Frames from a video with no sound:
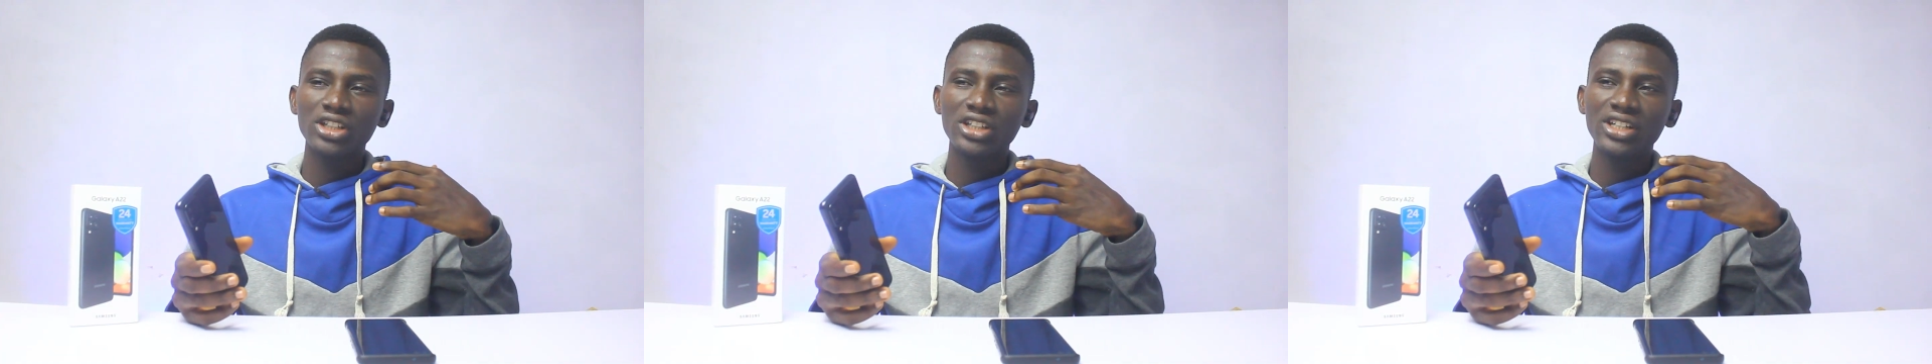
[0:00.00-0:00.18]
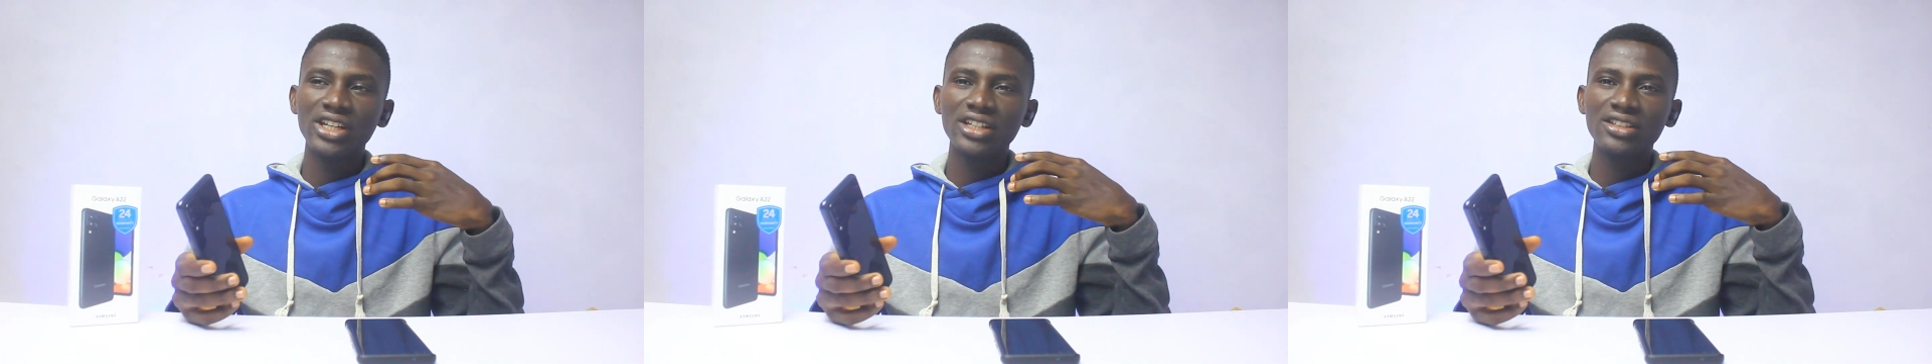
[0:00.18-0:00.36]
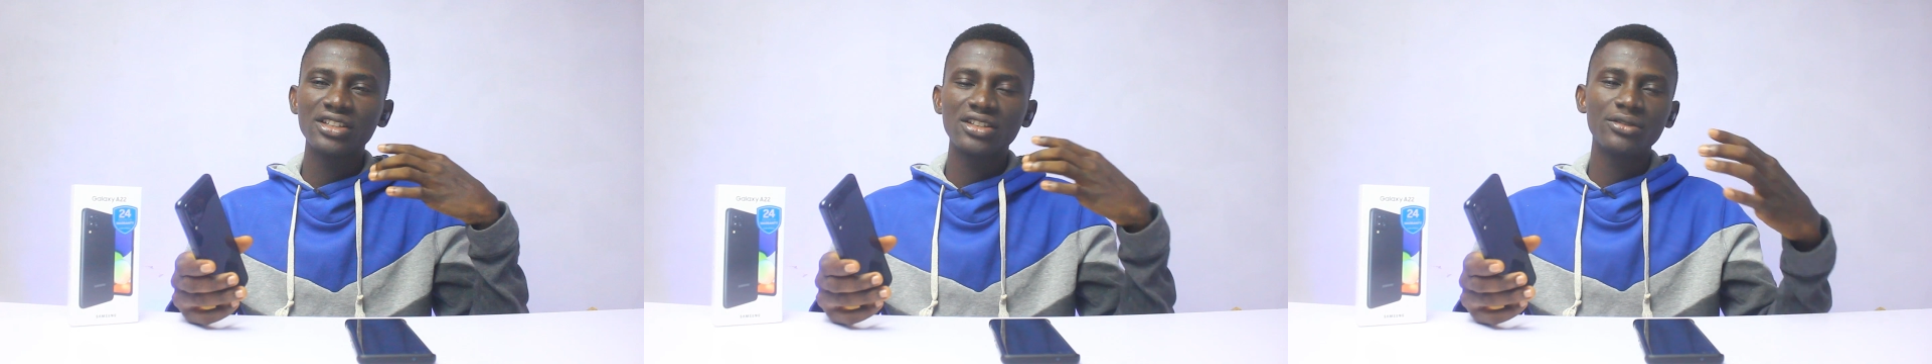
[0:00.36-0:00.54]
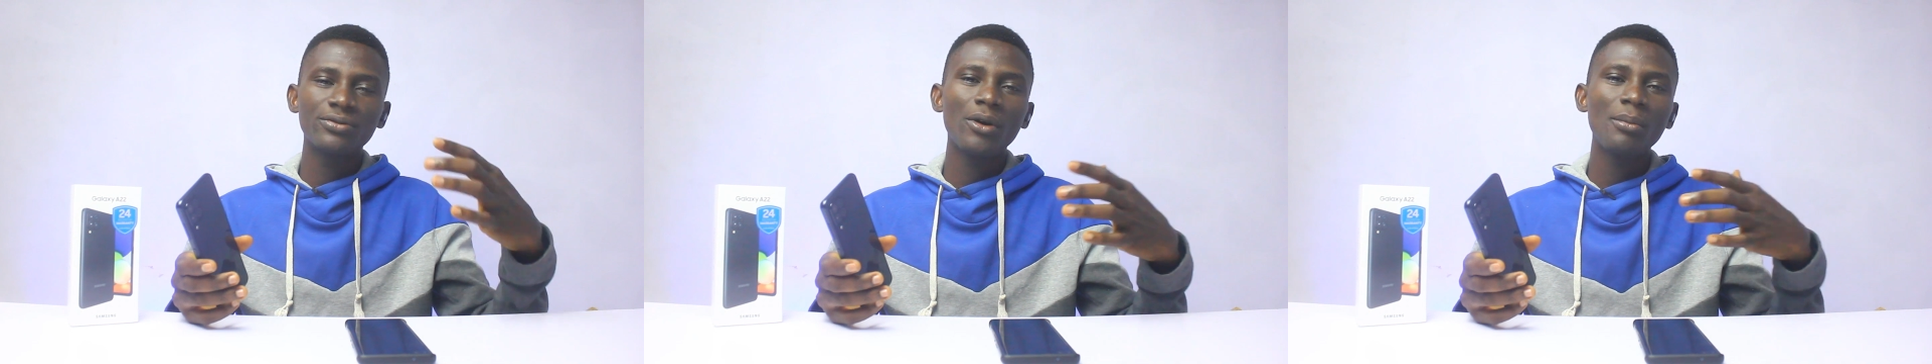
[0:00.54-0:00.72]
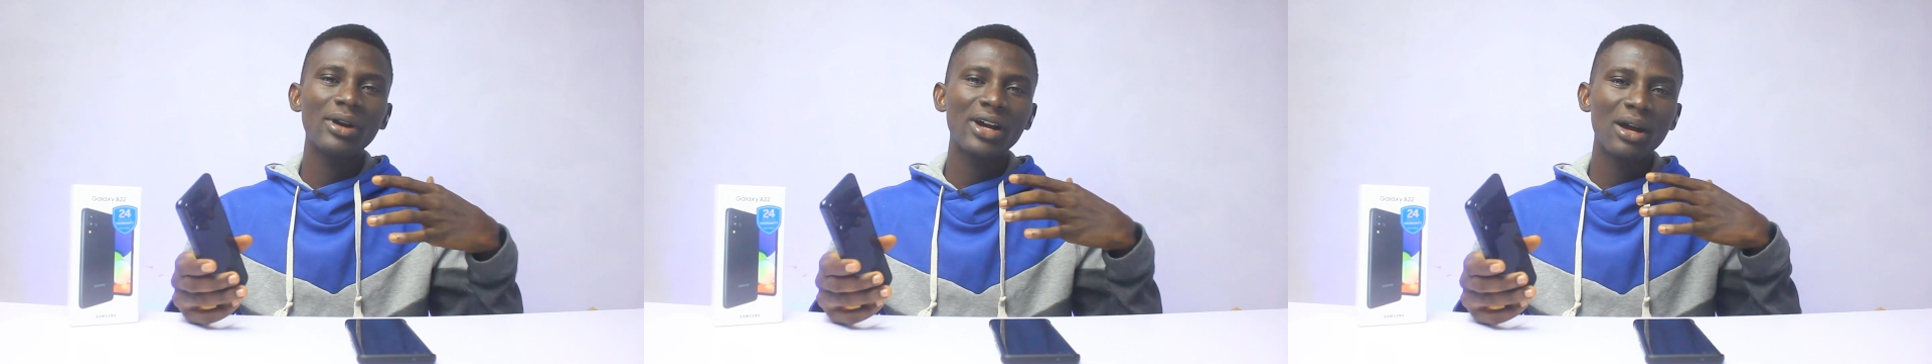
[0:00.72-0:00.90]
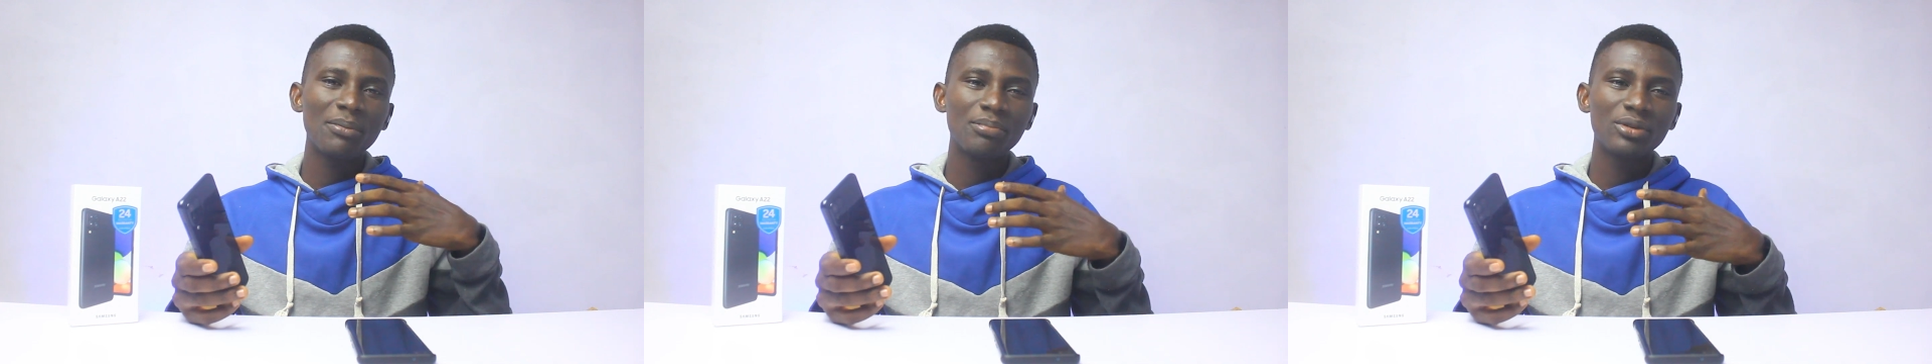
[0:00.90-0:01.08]
the 64
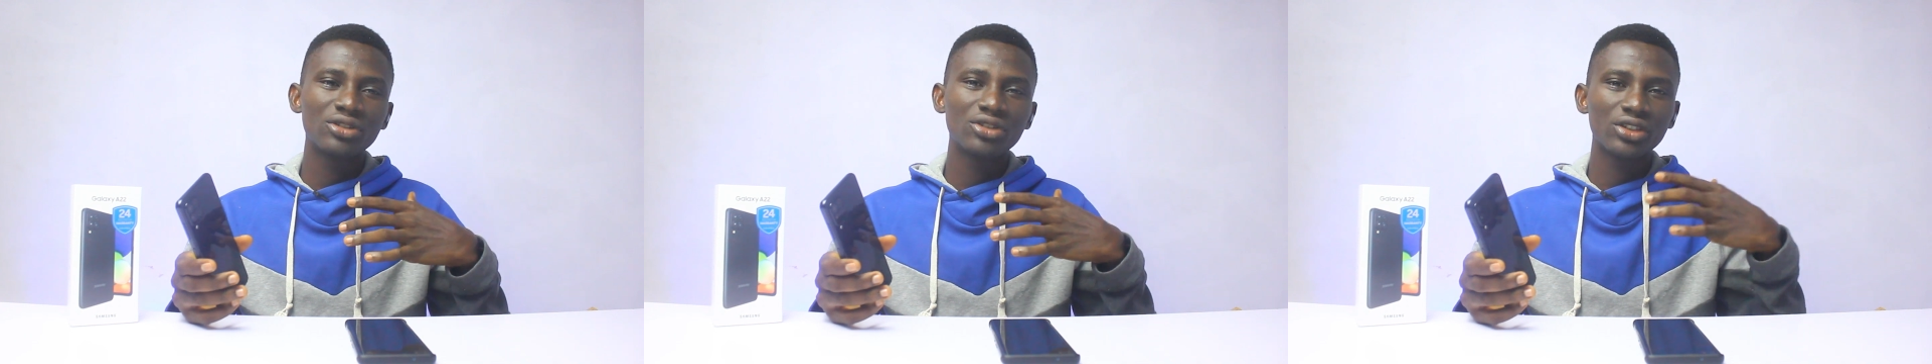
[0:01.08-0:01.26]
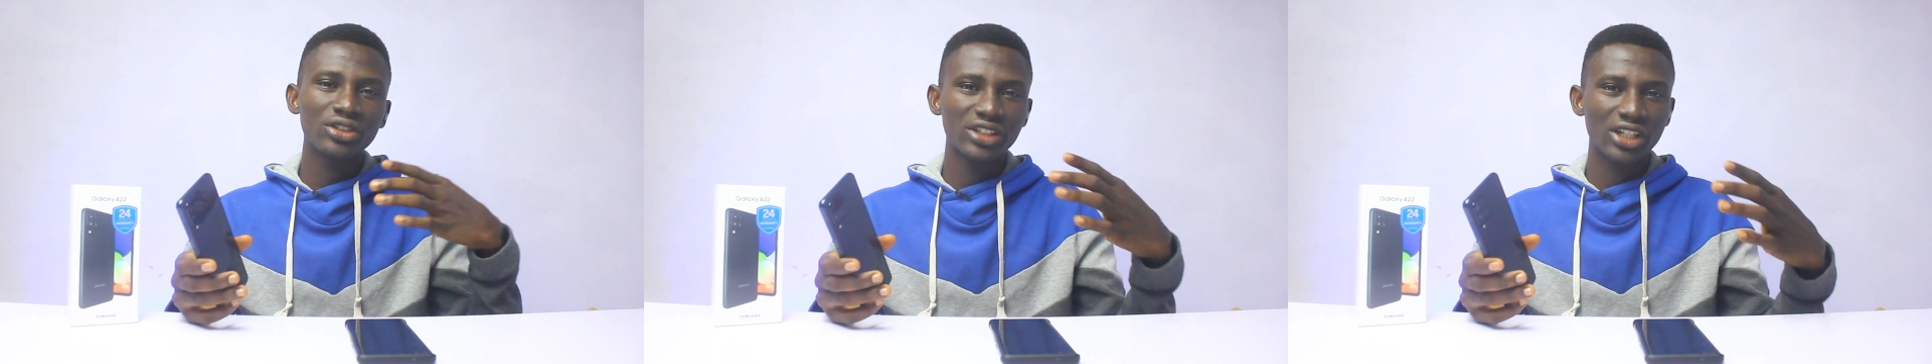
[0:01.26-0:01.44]
megapixel